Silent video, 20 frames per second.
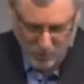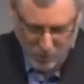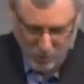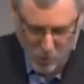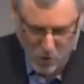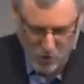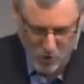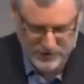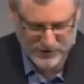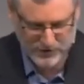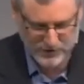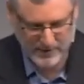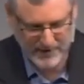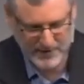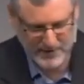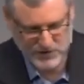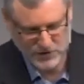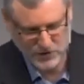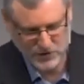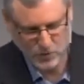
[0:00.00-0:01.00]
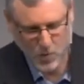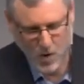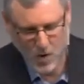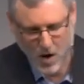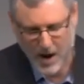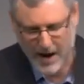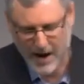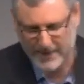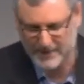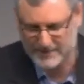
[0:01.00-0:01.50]
water into
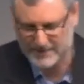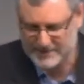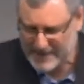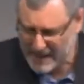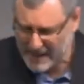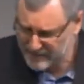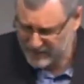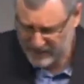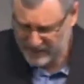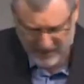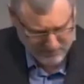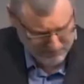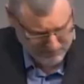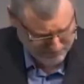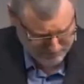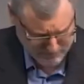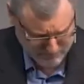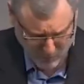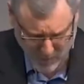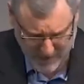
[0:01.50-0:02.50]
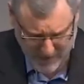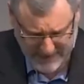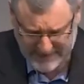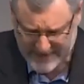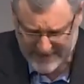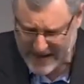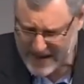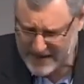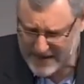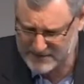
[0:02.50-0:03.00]
wine. It's lovely when he
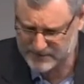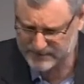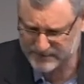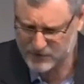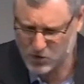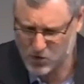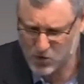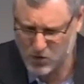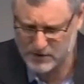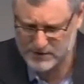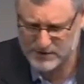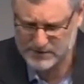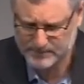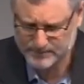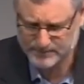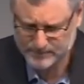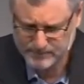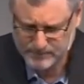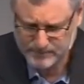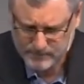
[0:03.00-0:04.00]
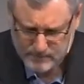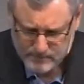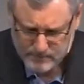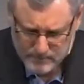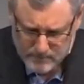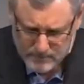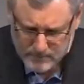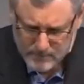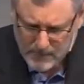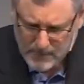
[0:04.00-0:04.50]
does, of course.
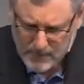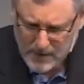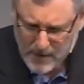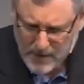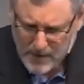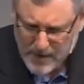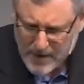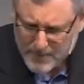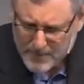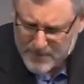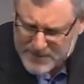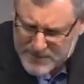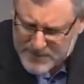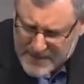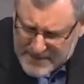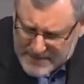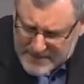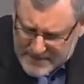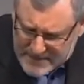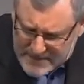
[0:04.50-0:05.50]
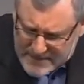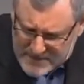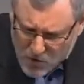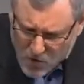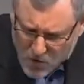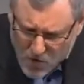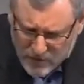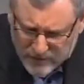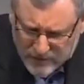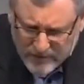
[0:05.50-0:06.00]
But Jesus is
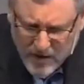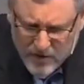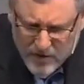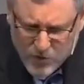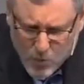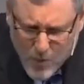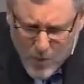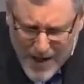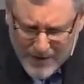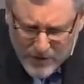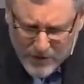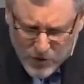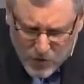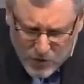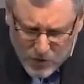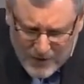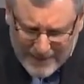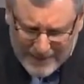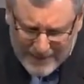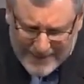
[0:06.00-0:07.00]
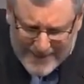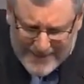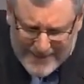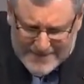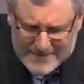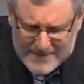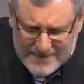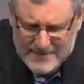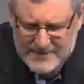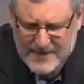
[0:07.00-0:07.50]
also the one who
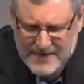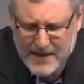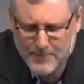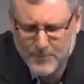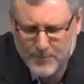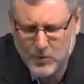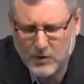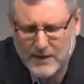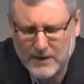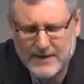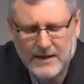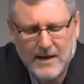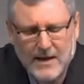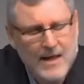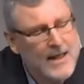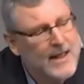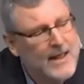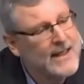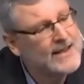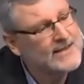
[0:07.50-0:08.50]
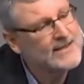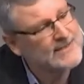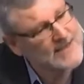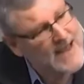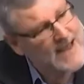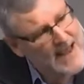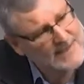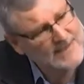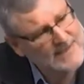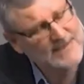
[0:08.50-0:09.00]
clears the temple. He
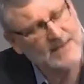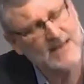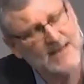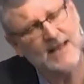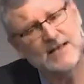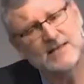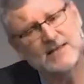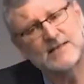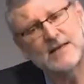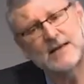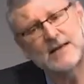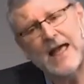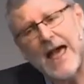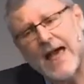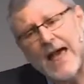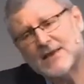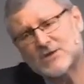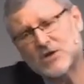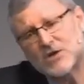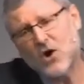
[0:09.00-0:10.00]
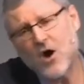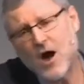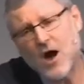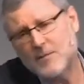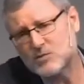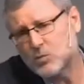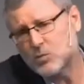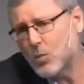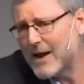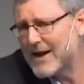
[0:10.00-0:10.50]
says things that at
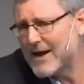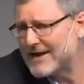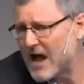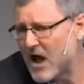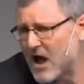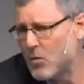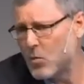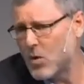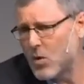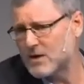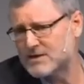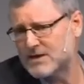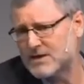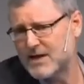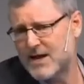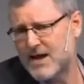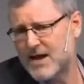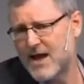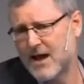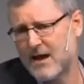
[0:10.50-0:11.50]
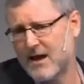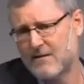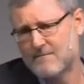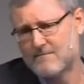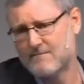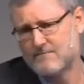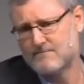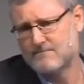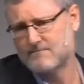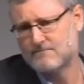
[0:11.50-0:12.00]
times we don't want to hear.
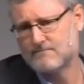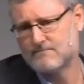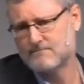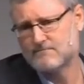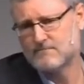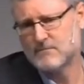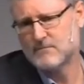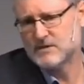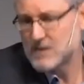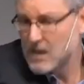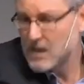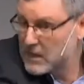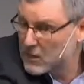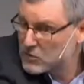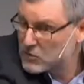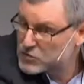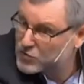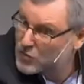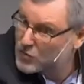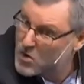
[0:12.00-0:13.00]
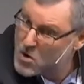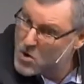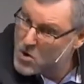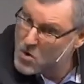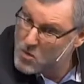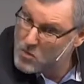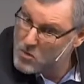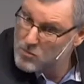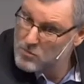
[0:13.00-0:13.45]
Is that not true?